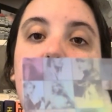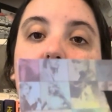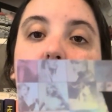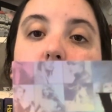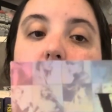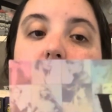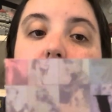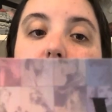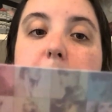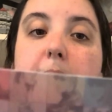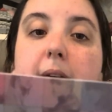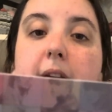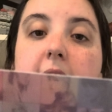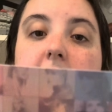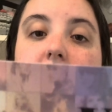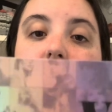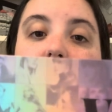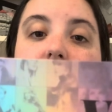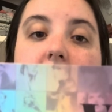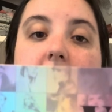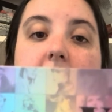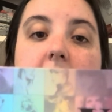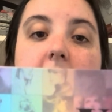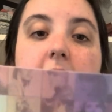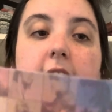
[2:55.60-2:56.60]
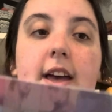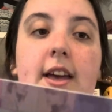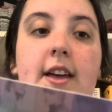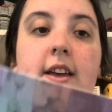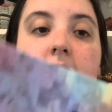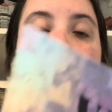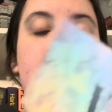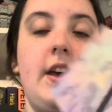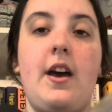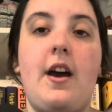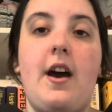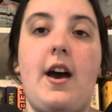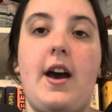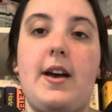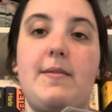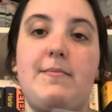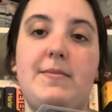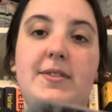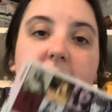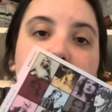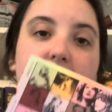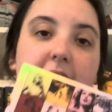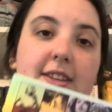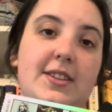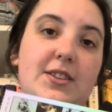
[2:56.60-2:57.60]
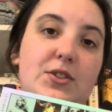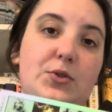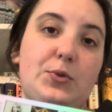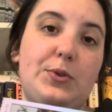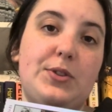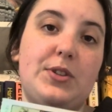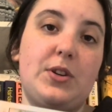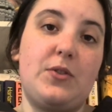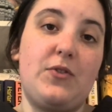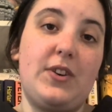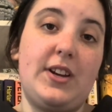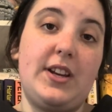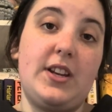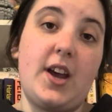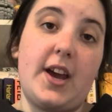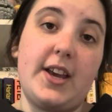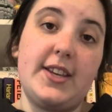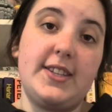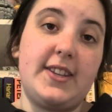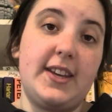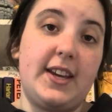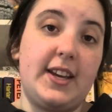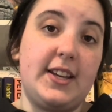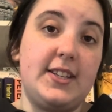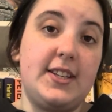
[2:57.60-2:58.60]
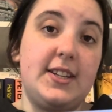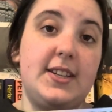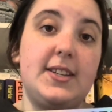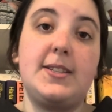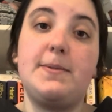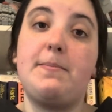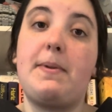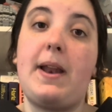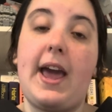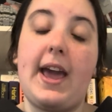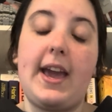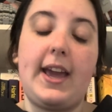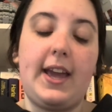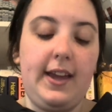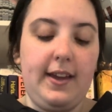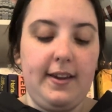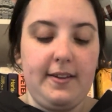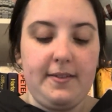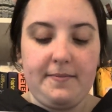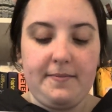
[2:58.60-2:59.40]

on the back there. So this is also a really nice thing to display.